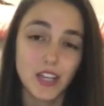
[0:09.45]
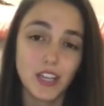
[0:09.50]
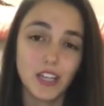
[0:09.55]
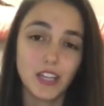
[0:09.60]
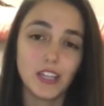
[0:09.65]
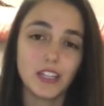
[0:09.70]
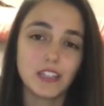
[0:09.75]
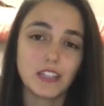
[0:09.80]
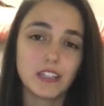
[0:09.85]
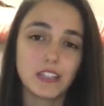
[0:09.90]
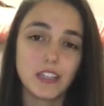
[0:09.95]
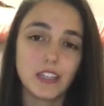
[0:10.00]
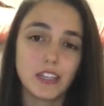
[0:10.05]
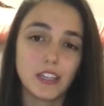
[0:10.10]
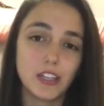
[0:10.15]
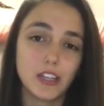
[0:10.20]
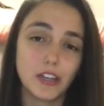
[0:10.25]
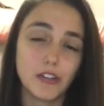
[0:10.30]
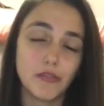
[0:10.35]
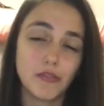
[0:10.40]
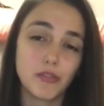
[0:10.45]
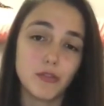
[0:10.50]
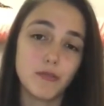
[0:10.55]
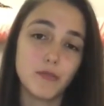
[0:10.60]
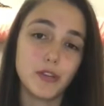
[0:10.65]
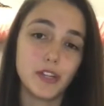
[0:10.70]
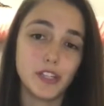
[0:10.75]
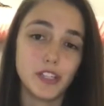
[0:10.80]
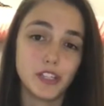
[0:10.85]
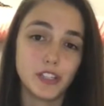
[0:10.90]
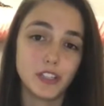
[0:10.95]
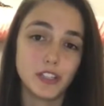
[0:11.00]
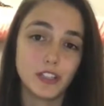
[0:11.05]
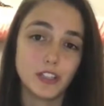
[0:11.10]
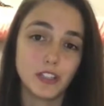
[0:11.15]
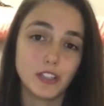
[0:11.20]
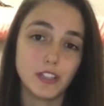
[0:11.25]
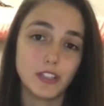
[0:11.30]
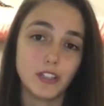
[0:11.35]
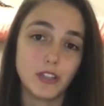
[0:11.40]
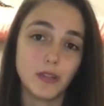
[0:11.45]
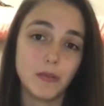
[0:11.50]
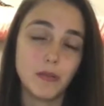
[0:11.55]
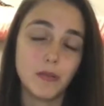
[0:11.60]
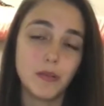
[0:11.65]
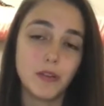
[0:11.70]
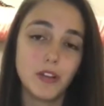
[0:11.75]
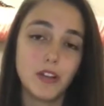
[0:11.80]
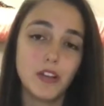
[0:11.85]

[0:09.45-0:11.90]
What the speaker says: It's like an information system,